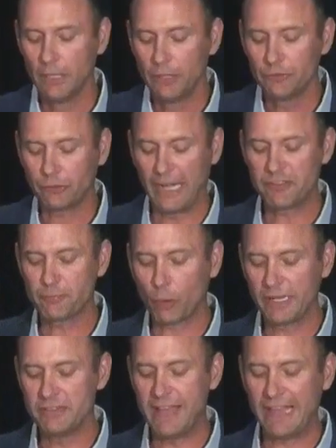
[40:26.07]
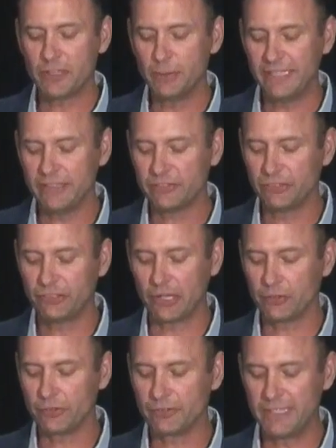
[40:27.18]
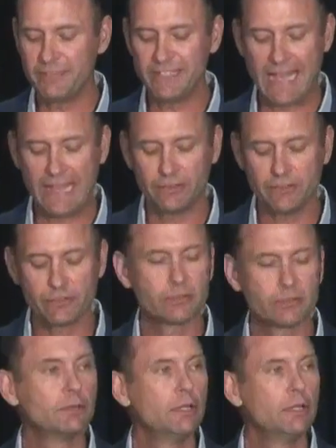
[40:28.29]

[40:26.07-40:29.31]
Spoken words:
transporting evacuees to shuttles leaving the islands,